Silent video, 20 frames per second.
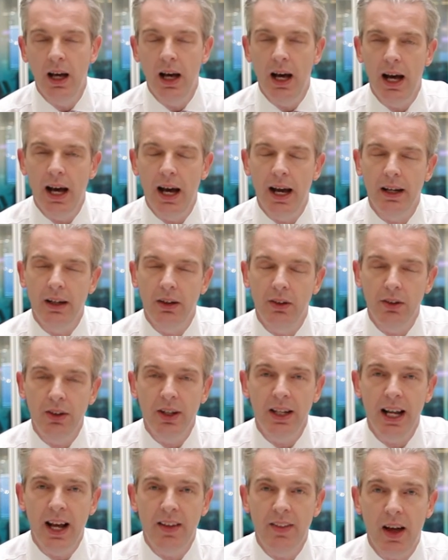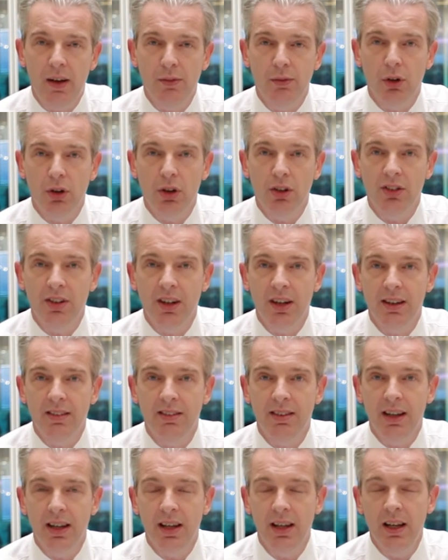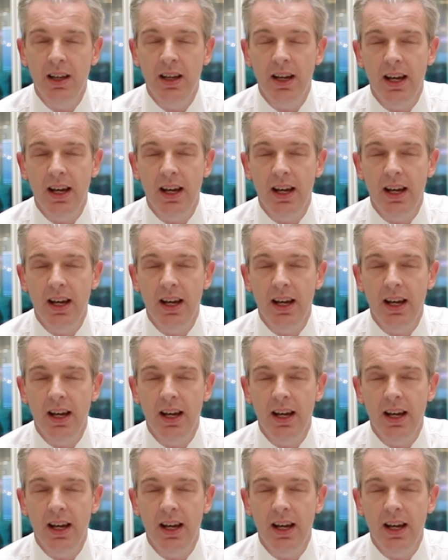And looking at that volatility,